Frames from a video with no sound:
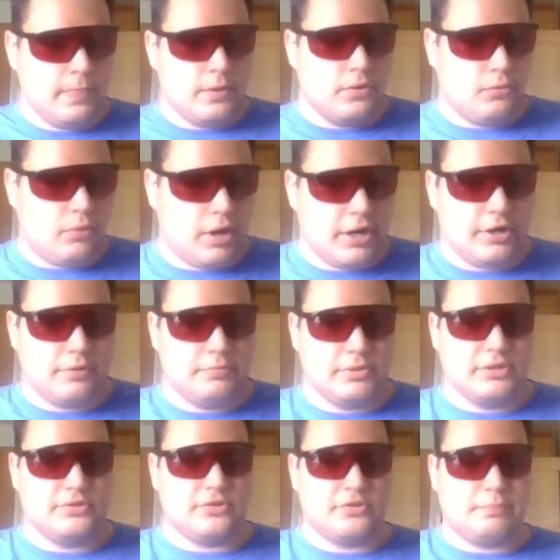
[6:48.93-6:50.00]
Wired
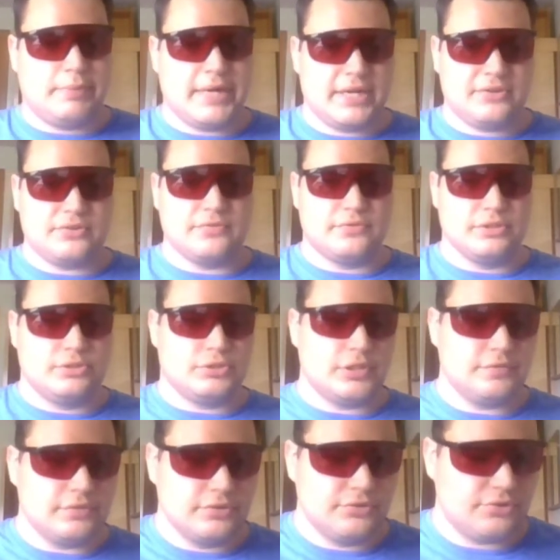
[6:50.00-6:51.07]
means it's passively
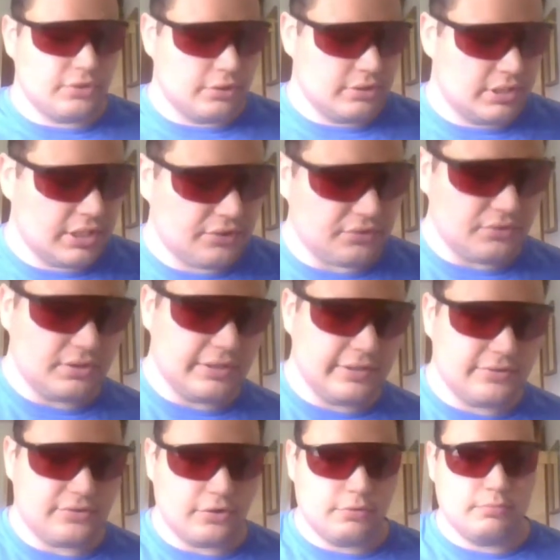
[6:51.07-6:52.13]
driven, so it doesn't need
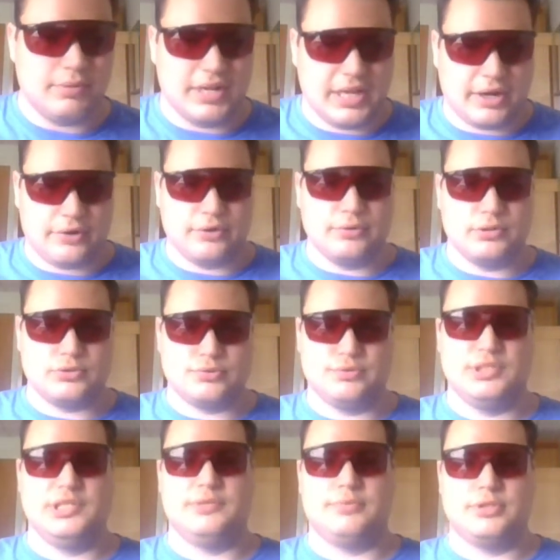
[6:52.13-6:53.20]
its own battery, which would
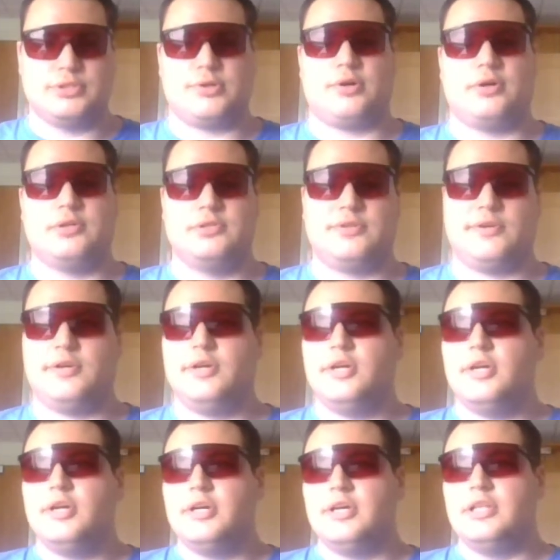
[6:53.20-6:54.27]
need recharged.
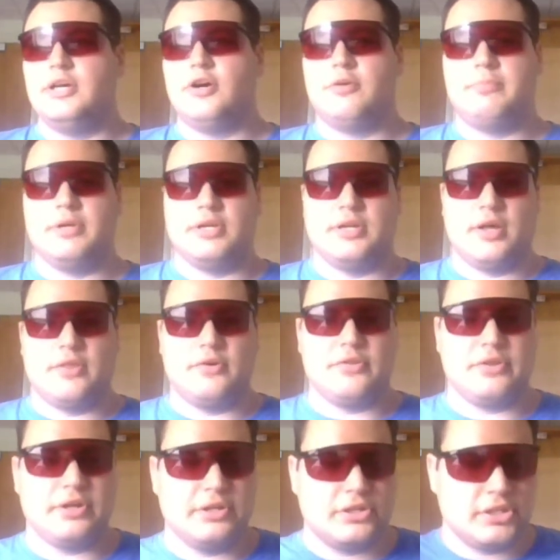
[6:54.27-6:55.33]
And that would be another
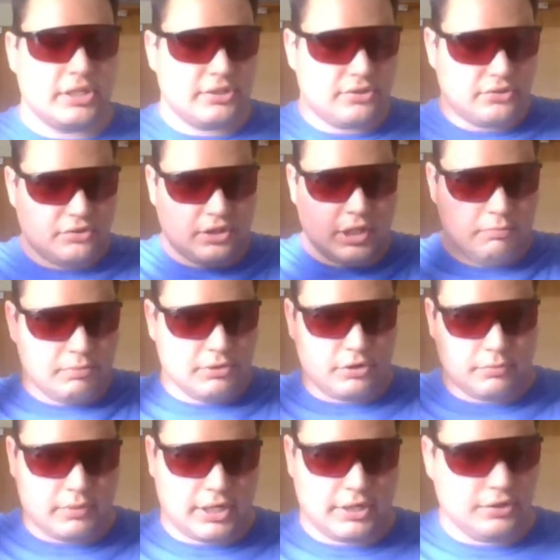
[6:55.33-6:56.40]
thing you have to keep in your mind.